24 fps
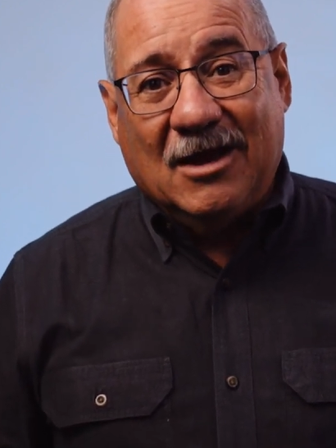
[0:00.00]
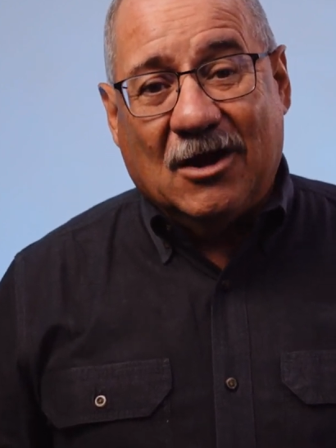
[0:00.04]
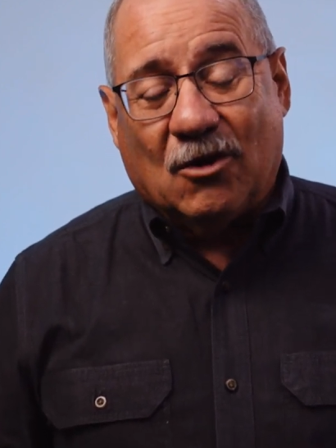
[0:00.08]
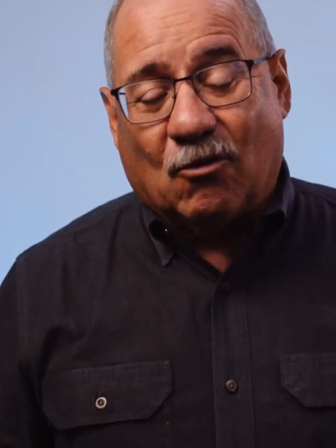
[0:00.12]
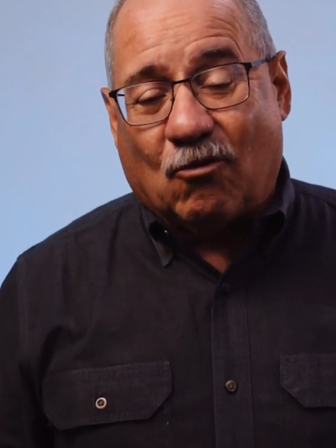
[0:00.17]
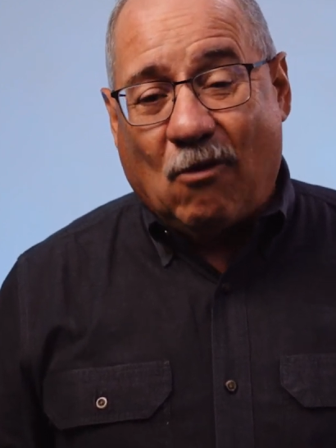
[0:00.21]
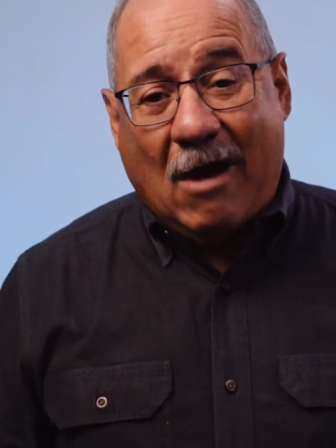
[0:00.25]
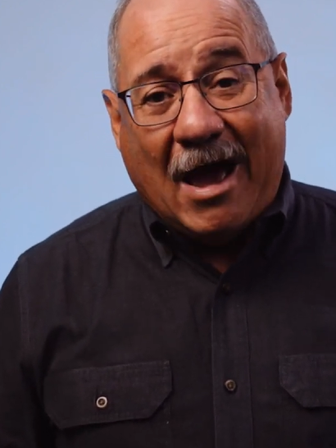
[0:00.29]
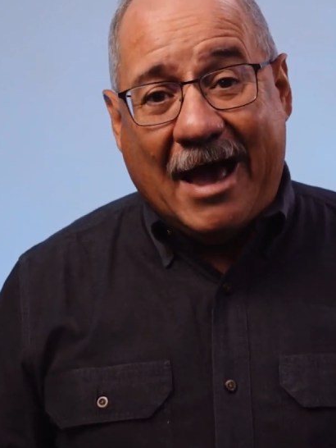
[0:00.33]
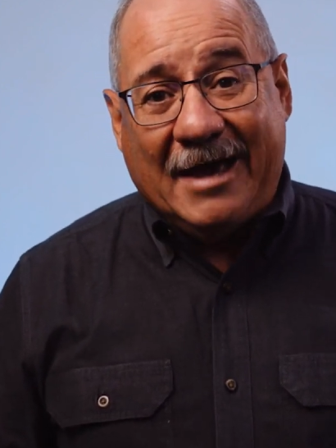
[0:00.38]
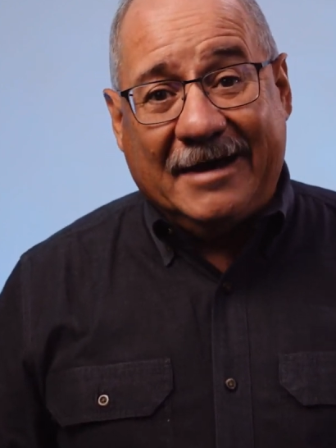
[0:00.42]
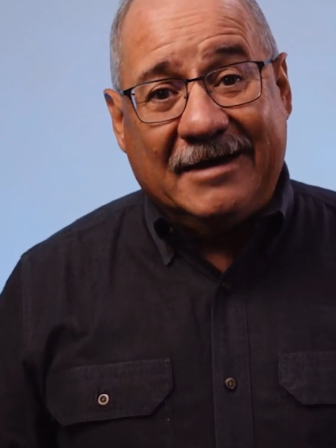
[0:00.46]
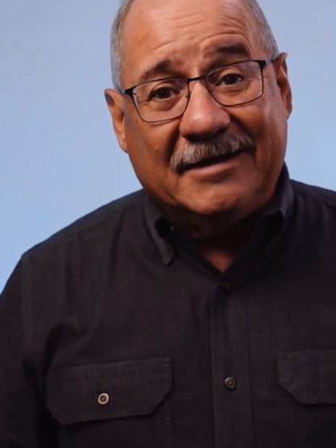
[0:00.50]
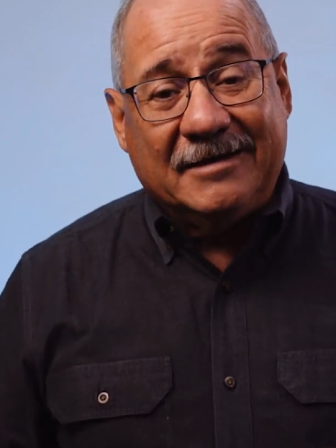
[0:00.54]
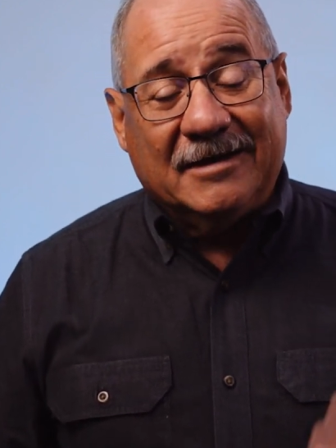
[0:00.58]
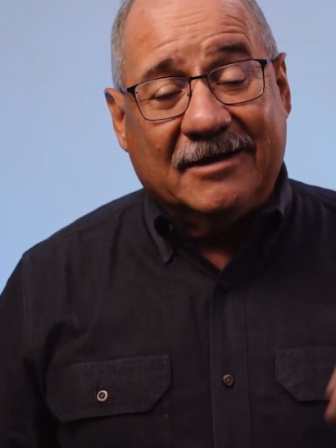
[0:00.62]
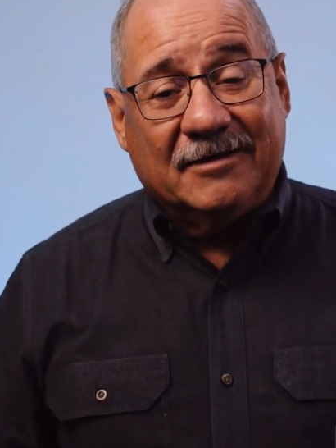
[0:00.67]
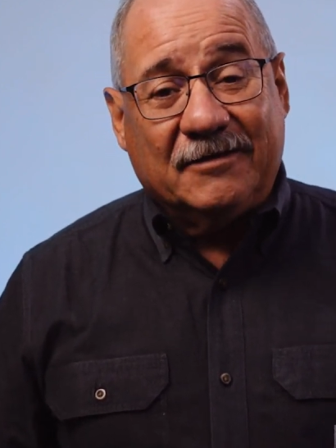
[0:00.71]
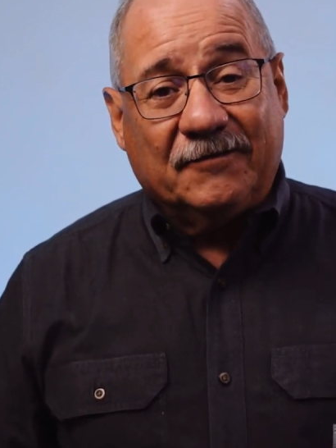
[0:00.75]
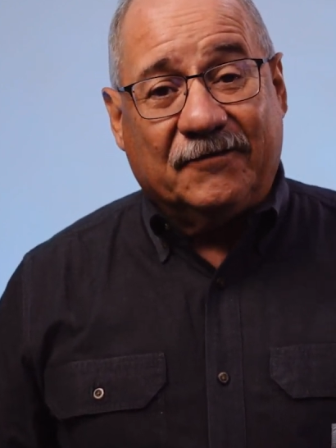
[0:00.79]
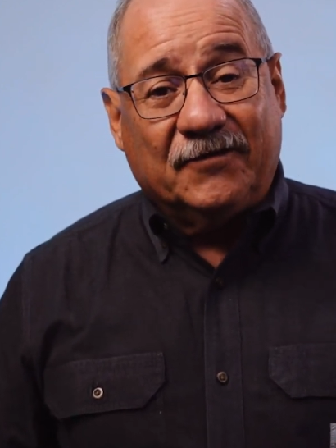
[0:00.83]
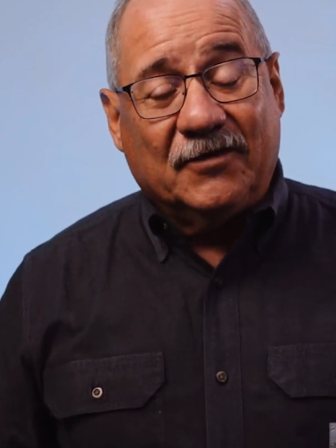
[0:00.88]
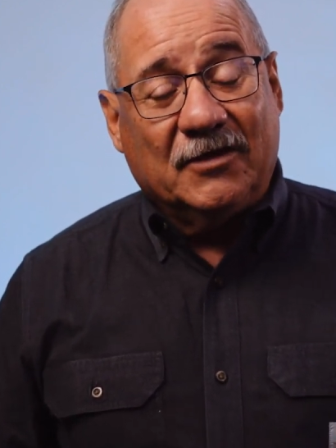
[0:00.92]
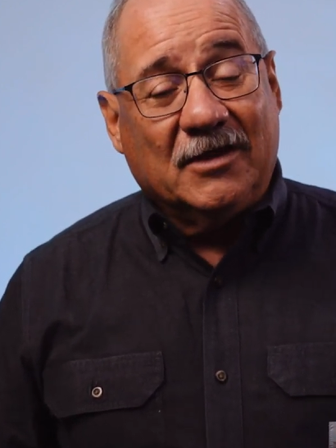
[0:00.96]
Writing to
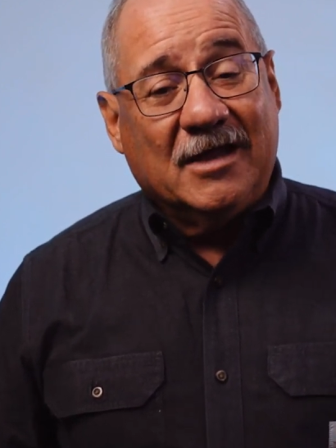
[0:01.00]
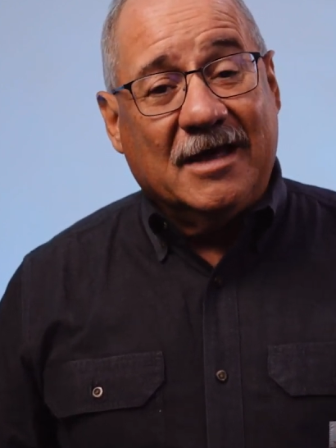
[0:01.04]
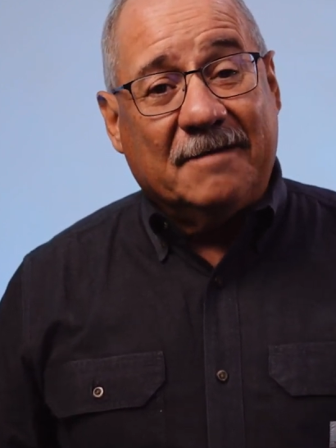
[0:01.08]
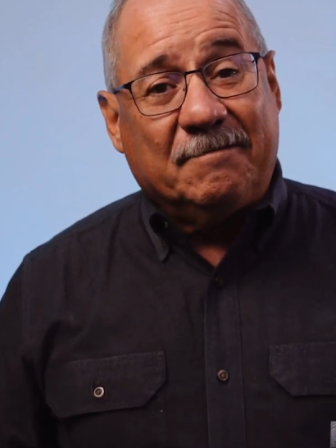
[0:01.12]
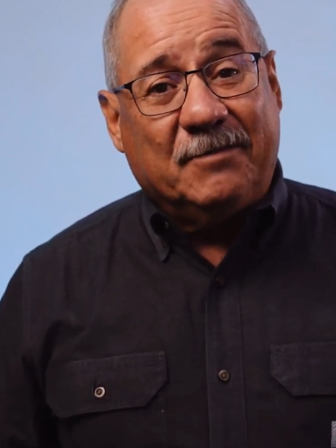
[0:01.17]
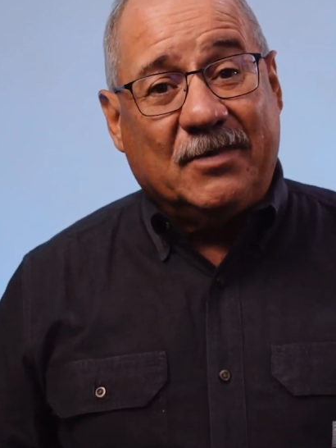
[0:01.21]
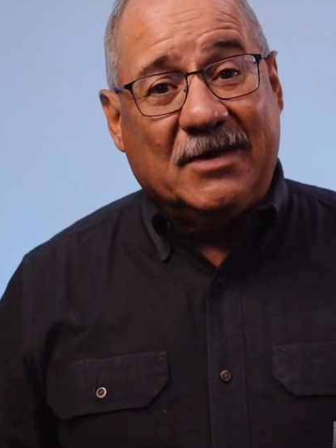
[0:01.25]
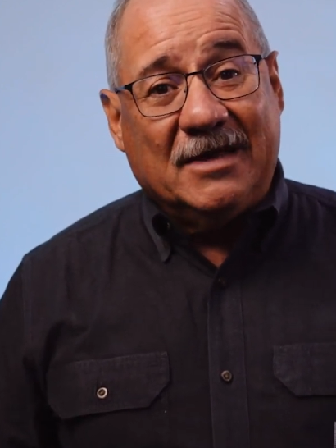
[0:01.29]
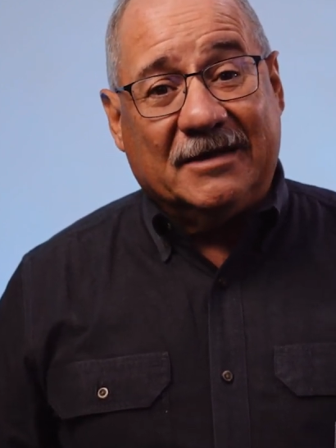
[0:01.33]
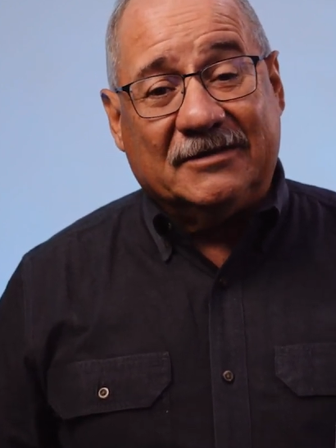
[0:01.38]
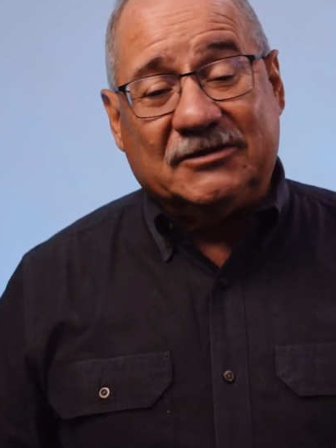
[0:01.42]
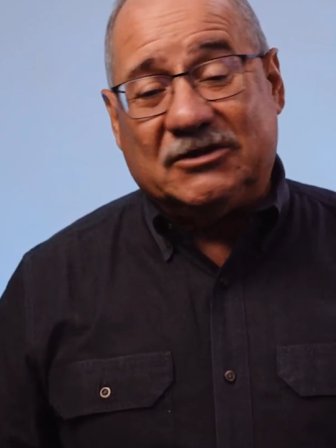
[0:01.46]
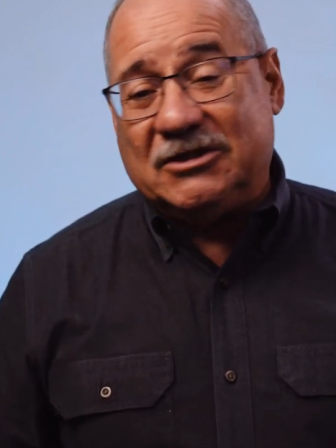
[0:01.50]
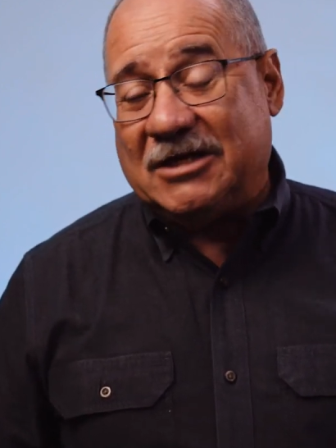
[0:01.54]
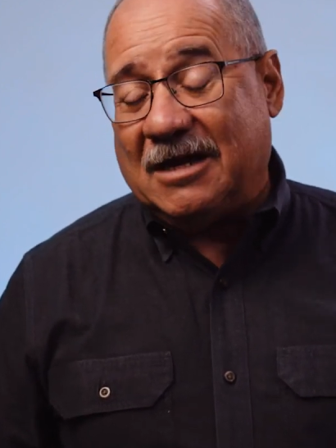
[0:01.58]
the Philippians,